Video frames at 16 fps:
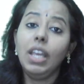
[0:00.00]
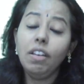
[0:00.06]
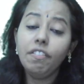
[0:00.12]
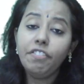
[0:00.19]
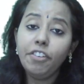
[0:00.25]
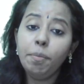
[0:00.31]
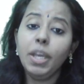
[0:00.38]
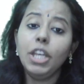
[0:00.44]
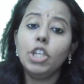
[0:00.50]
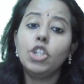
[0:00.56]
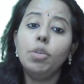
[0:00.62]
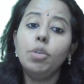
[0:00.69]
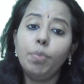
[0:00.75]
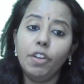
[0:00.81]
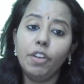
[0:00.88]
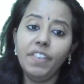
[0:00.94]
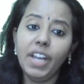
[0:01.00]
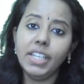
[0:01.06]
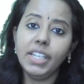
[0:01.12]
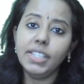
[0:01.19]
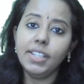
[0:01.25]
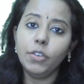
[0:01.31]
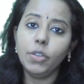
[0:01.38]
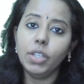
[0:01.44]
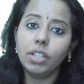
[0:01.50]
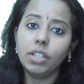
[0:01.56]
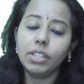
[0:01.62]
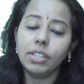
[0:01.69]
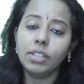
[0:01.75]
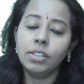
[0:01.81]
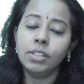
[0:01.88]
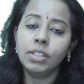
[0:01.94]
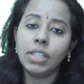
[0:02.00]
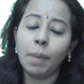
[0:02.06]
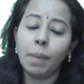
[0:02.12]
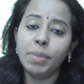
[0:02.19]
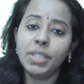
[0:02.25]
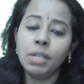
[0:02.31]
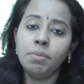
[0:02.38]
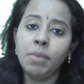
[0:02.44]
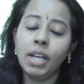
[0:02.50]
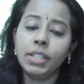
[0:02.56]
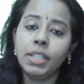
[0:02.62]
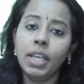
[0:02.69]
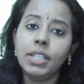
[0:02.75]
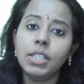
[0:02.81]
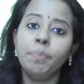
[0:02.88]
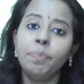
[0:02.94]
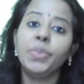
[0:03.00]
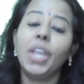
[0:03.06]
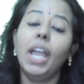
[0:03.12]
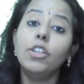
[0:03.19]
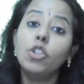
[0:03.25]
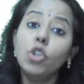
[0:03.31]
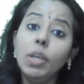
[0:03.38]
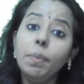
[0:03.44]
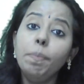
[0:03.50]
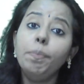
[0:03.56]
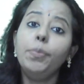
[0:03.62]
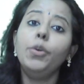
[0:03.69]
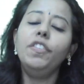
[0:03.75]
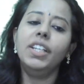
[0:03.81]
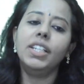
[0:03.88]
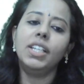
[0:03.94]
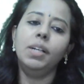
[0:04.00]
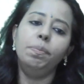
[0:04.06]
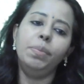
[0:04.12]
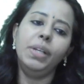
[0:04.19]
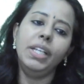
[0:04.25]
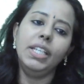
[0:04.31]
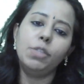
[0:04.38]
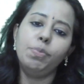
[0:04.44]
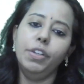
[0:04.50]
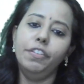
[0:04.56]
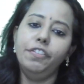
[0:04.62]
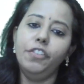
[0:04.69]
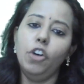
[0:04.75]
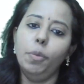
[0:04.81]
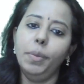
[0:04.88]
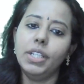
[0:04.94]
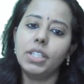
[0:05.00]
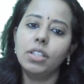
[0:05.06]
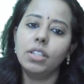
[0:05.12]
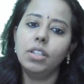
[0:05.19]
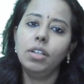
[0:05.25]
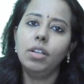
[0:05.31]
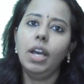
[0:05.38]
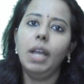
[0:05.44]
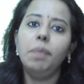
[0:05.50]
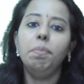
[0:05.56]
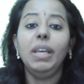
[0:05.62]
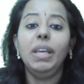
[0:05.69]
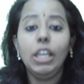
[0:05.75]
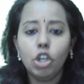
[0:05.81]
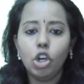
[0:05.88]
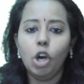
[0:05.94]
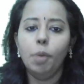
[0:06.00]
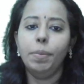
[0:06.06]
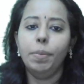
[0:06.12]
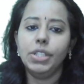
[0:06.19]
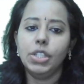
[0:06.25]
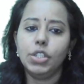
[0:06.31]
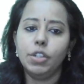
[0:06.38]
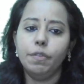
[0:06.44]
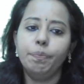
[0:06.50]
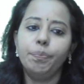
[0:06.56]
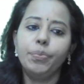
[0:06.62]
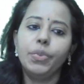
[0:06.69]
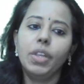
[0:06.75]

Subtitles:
the information provided on the capital market and to improve the company's performance and being competitive.